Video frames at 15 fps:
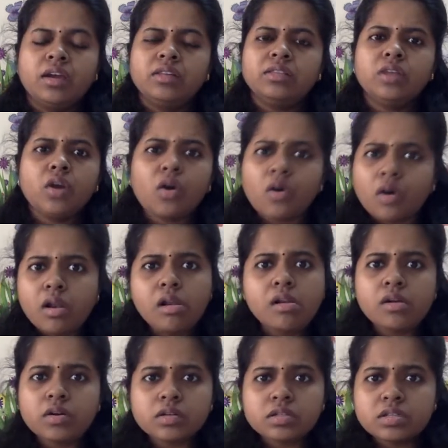They all
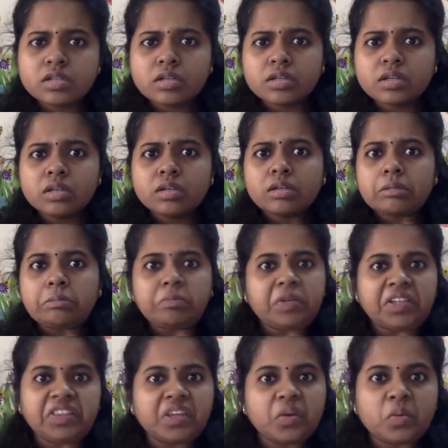looked, but
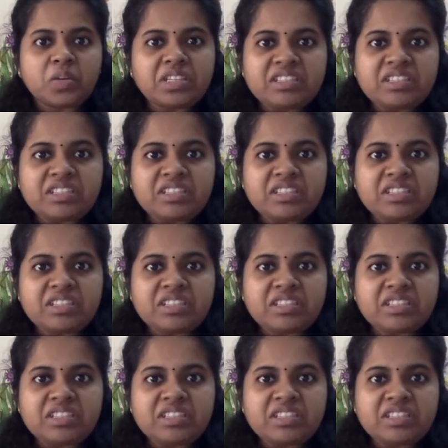there was